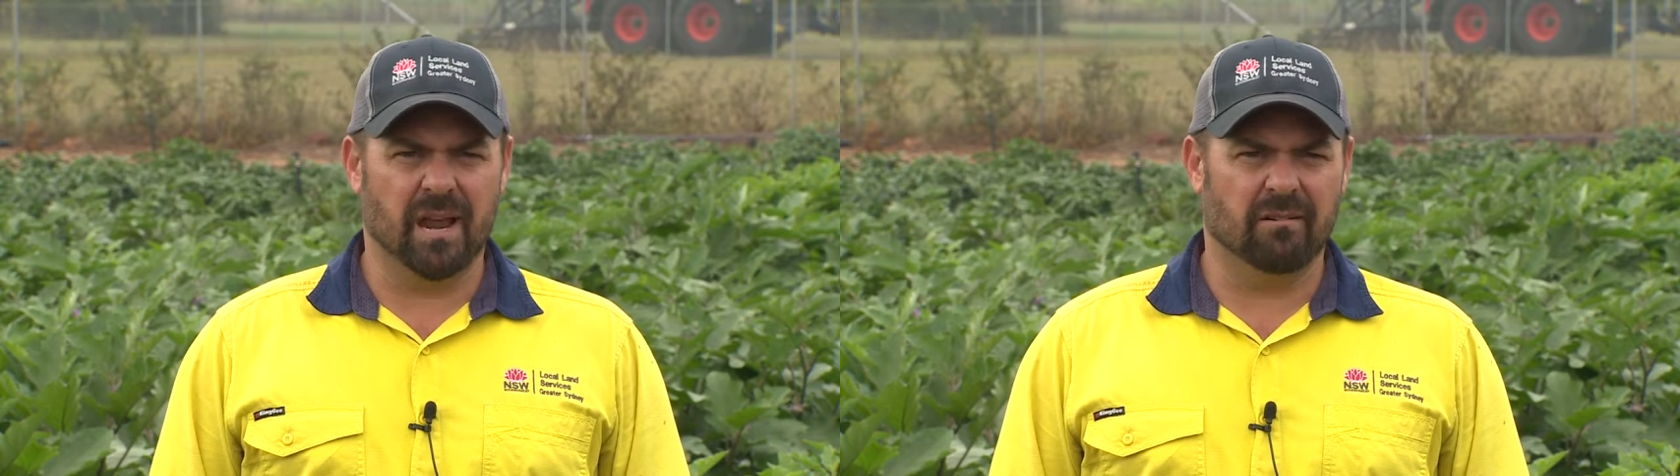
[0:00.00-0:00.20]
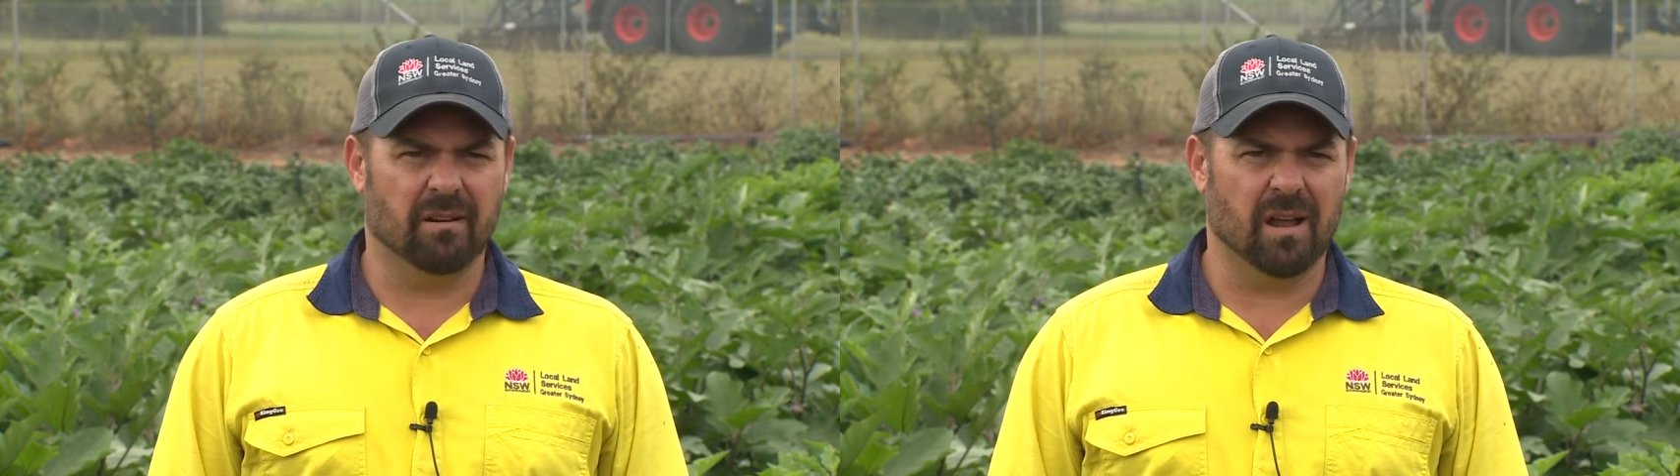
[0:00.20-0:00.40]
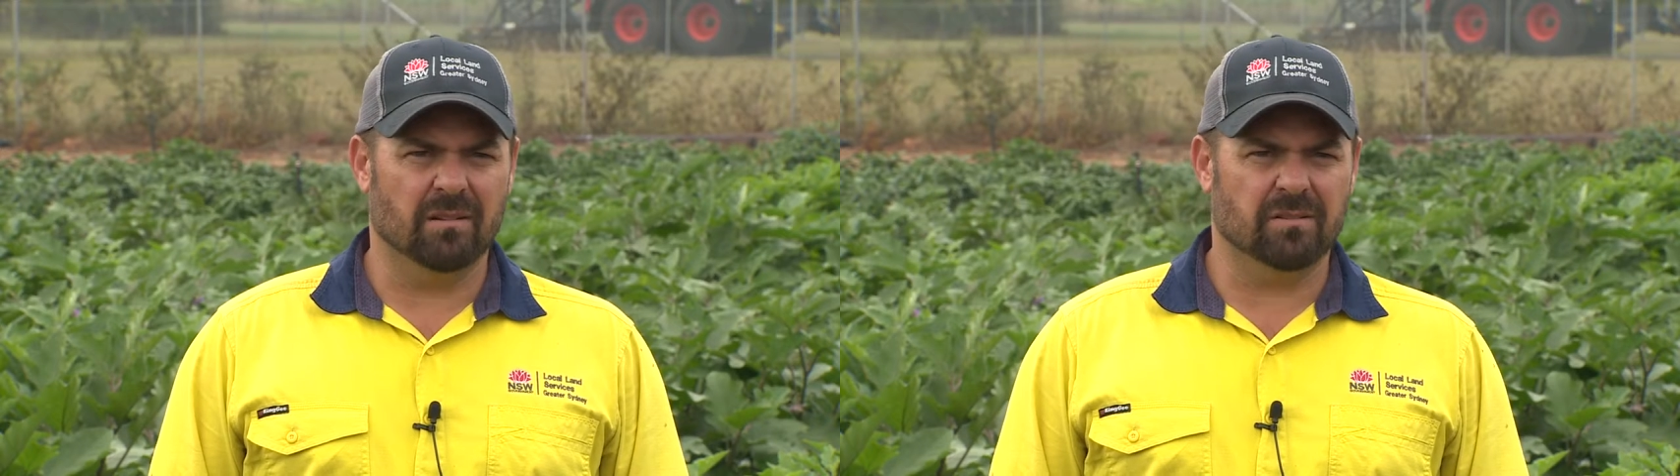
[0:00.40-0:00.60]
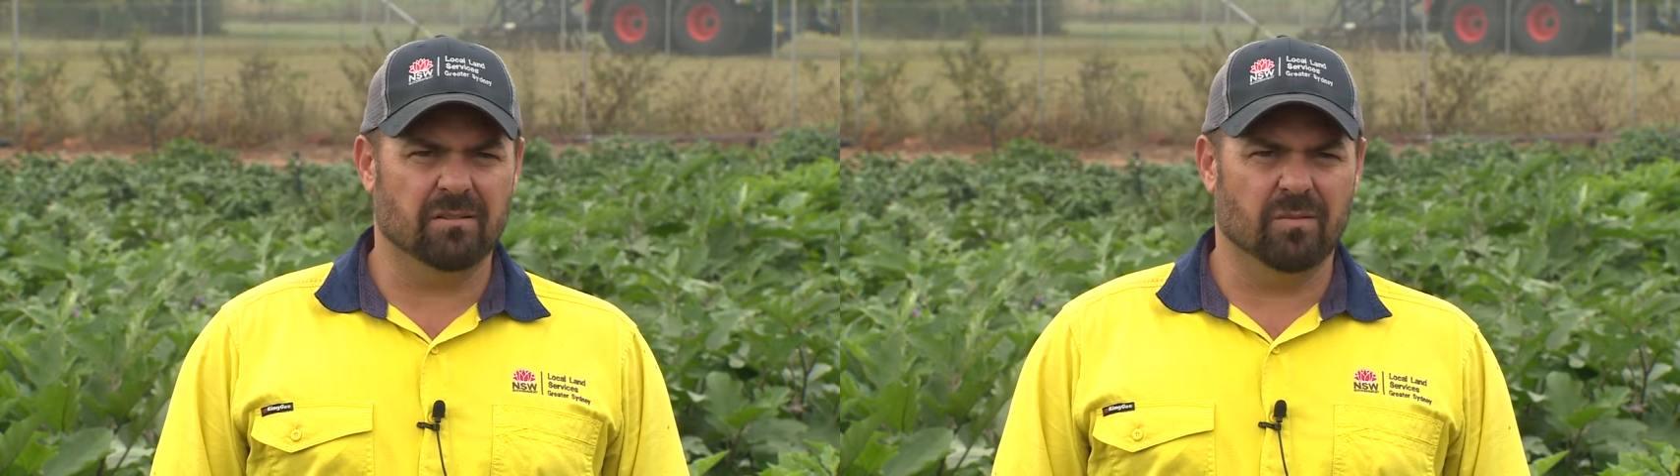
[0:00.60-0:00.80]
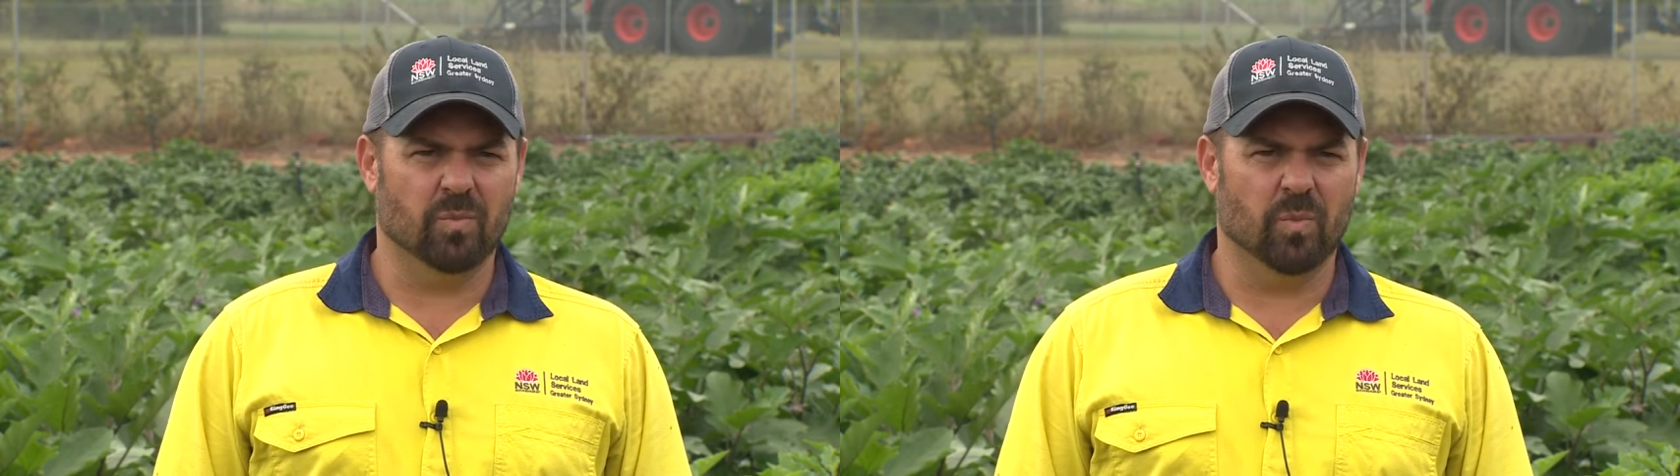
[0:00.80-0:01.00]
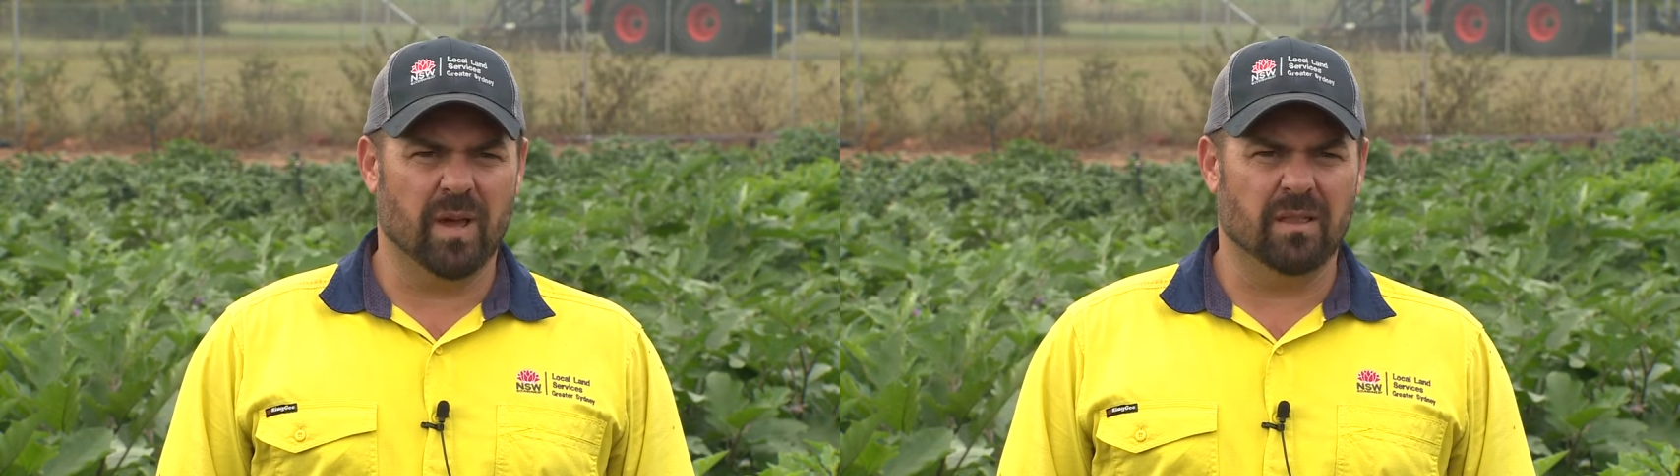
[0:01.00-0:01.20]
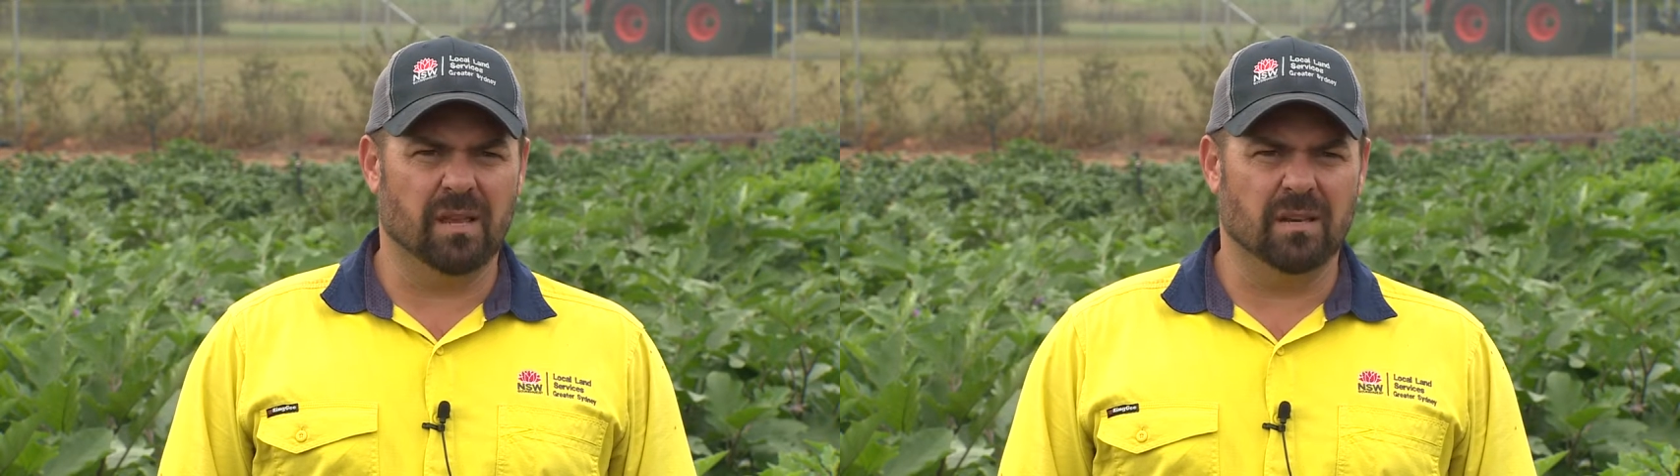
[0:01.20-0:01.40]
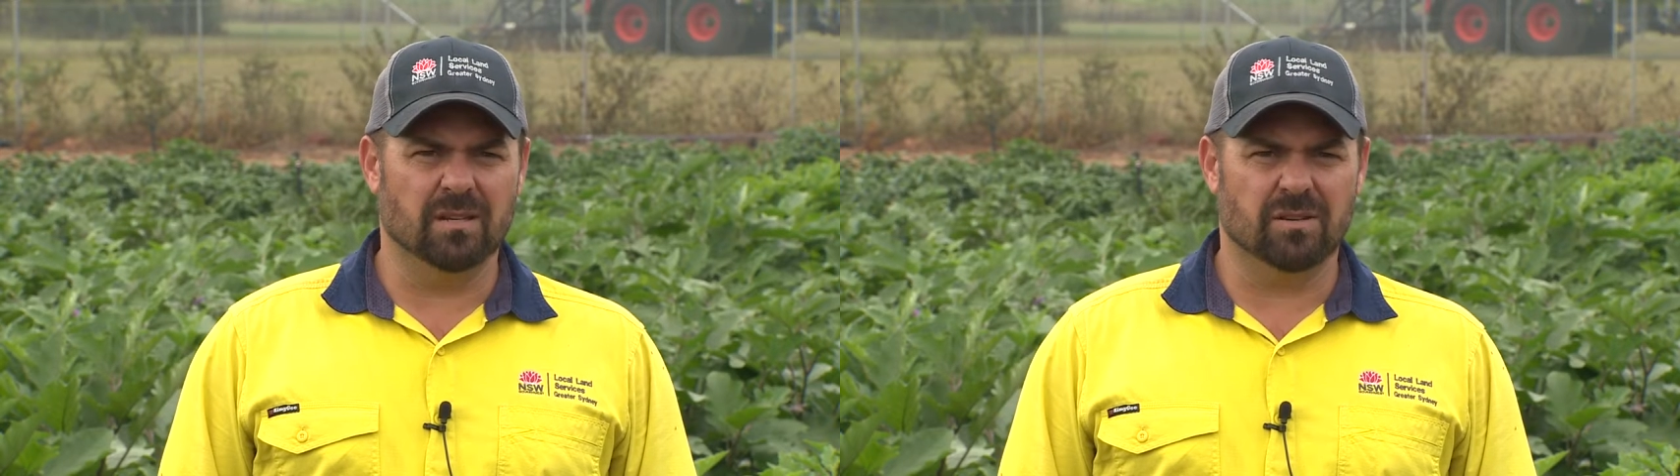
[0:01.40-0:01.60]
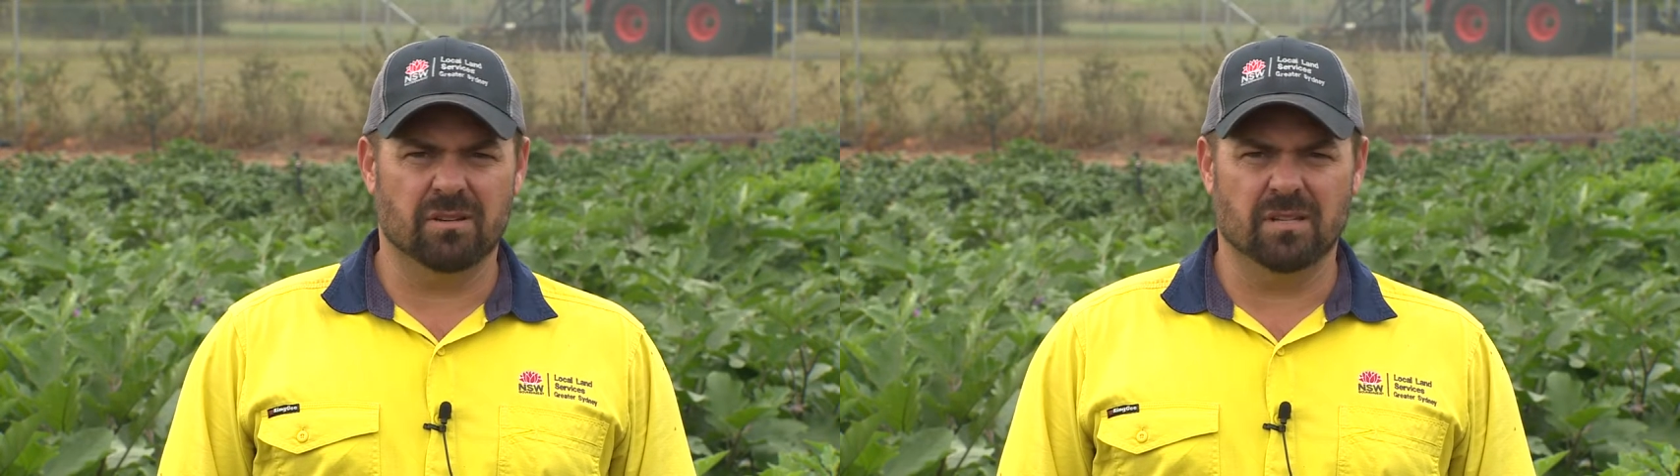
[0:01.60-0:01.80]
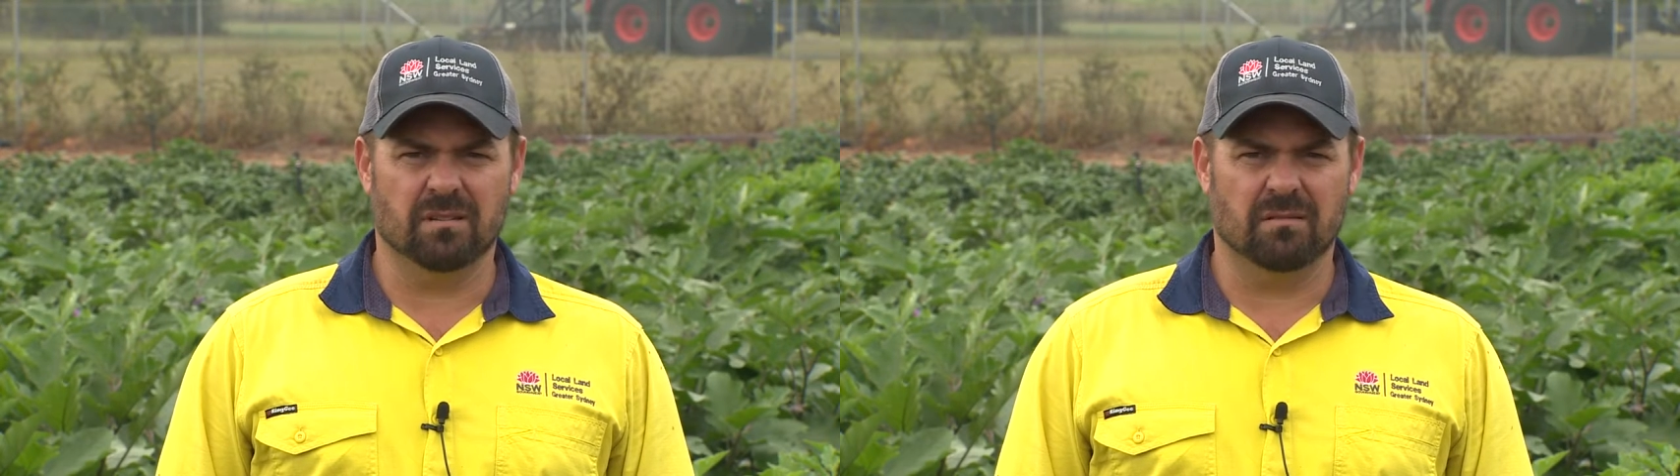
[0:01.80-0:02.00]
agriculture and where the
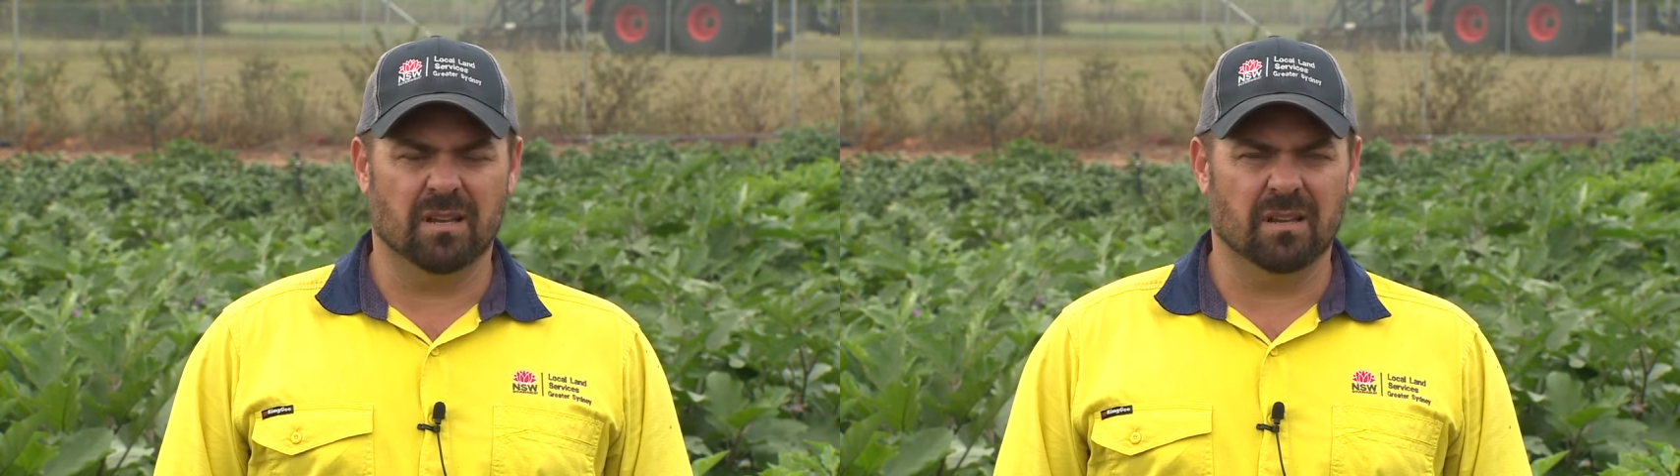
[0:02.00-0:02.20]
industries are,